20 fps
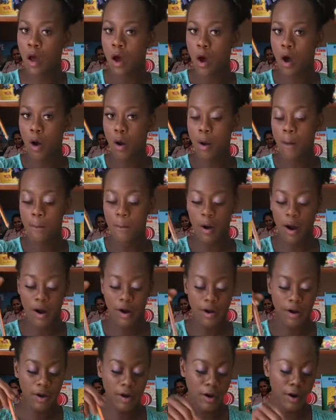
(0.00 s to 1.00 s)
or
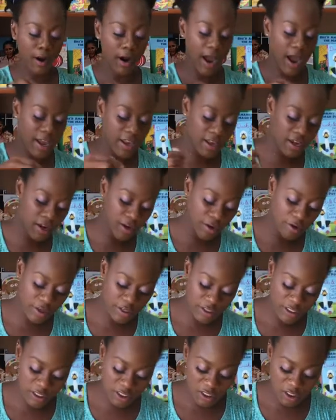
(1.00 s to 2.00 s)
marker and you're going
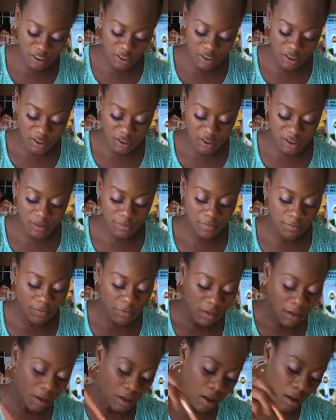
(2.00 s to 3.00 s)
to just
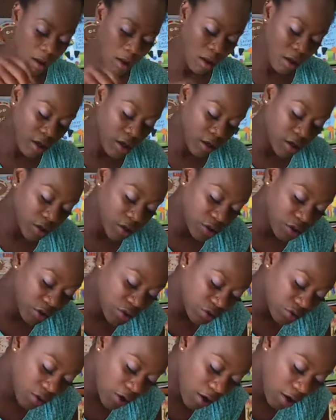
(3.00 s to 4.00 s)

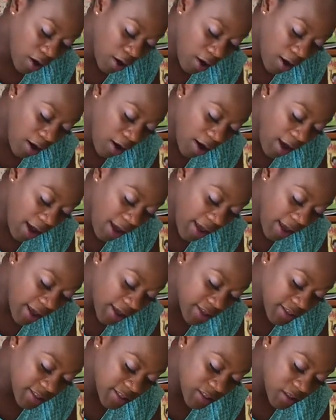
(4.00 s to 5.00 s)
draw
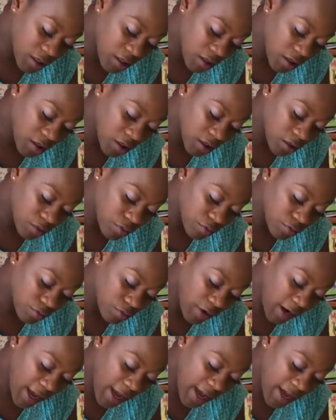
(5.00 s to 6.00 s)
a circle
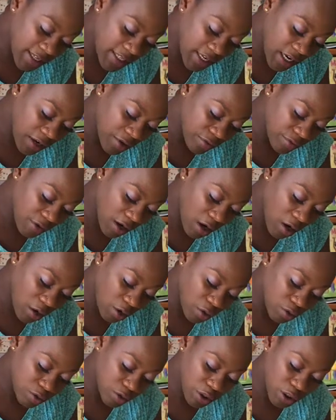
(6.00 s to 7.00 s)
right
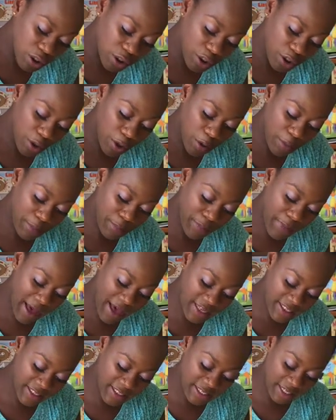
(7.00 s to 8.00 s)
around your
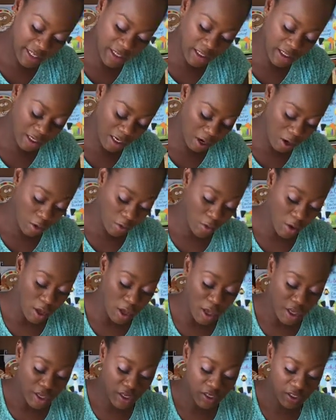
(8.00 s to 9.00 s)
basket. Now,
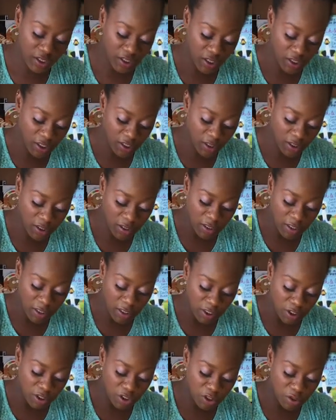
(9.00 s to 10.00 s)
your circle
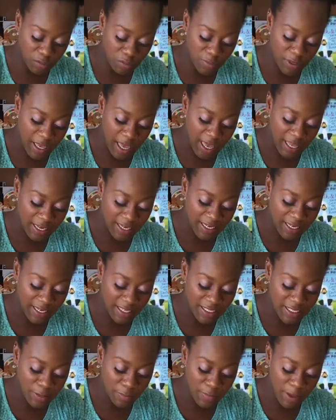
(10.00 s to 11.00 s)
should be a
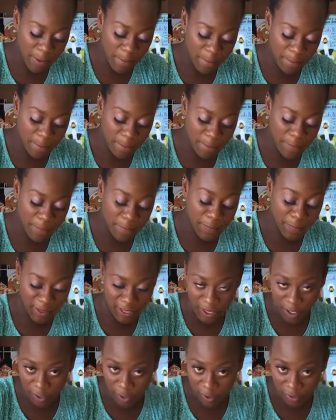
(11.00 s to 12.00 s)
little bit
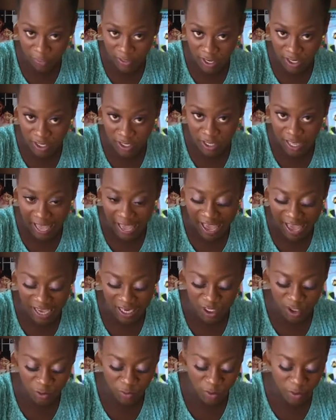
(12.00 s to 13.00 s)
bigger than the
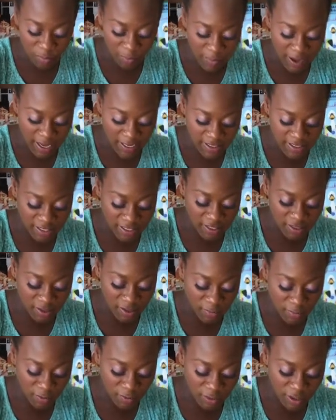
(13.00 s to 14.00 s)
actual basket. So
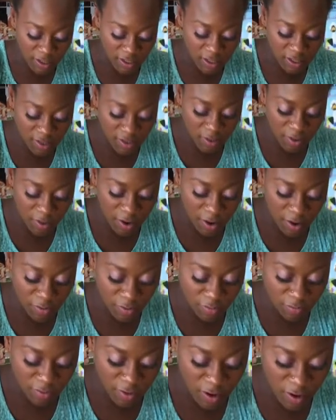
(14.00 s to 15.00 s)
I'm going to go
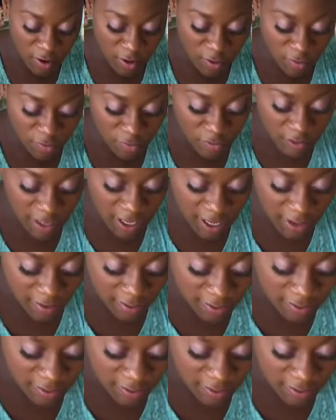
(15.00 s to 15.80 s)
around like